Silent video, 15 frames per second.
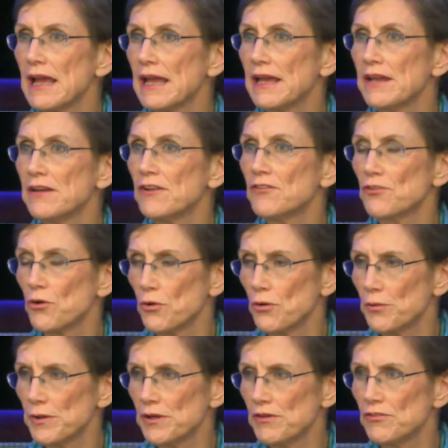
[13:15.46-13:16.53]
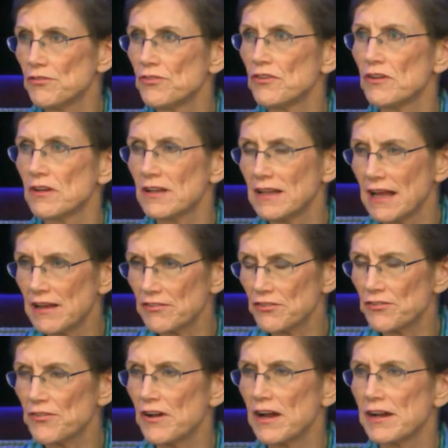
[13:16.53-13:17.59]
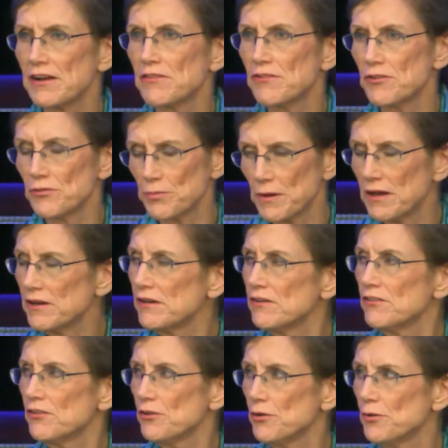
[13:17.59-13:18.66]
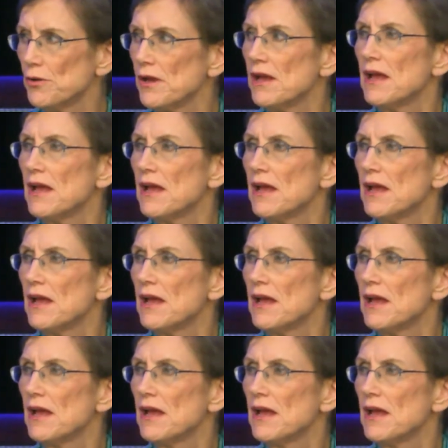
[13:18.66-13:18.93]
and it's always classified and responded to